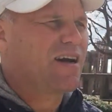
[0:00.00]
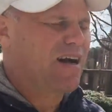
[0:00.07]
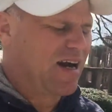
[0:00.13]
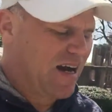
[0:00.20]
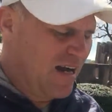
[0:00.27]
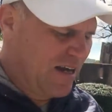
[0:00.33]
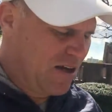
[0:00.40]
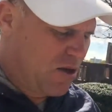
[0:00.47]

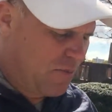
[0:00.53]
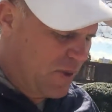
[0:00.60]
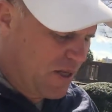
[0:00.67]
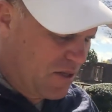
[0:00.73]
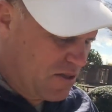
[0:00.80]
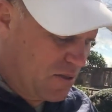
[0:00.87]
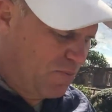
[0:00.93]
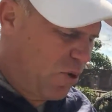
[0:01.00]
It could
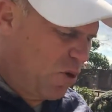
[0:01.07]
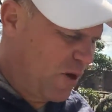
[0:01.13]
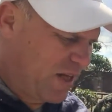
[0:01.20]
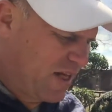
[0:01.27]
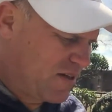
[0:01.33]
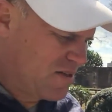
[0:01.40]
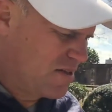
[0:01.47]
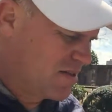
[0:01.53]
be supporting
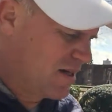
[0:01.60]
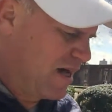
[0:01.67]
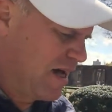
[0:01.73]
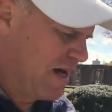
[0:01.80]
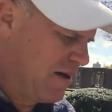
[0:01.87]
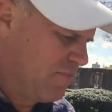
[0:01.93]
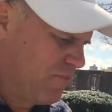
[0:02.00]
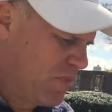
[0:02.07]
it
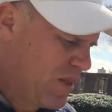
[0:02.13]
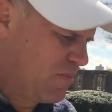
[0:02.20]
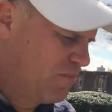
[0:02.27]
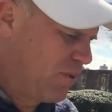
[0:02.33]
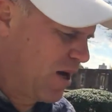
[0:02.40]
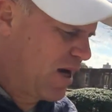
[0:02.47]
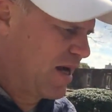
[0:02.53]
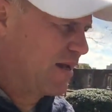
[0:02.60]

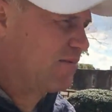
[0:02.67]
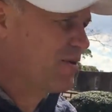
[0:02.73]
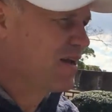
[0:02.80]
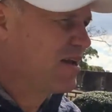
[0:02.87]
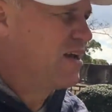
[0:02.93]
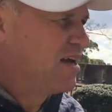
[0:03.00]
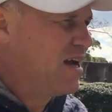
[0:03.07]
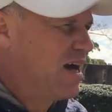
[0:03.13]
by
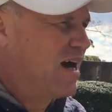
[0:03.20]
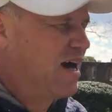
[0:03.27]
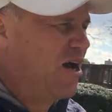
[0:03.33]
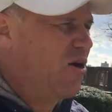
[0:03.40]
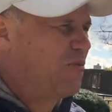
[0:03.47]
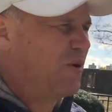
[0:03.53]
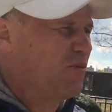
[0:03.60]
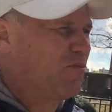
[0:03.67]

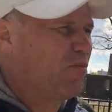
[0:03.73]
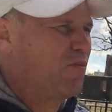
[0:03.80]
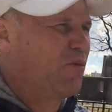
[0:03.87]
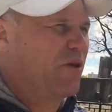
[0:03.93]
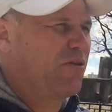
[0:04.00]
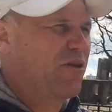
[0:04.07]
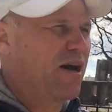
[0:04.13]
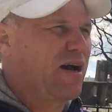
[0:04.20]
helping
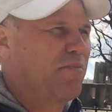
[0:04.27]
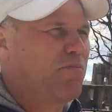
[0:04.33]
with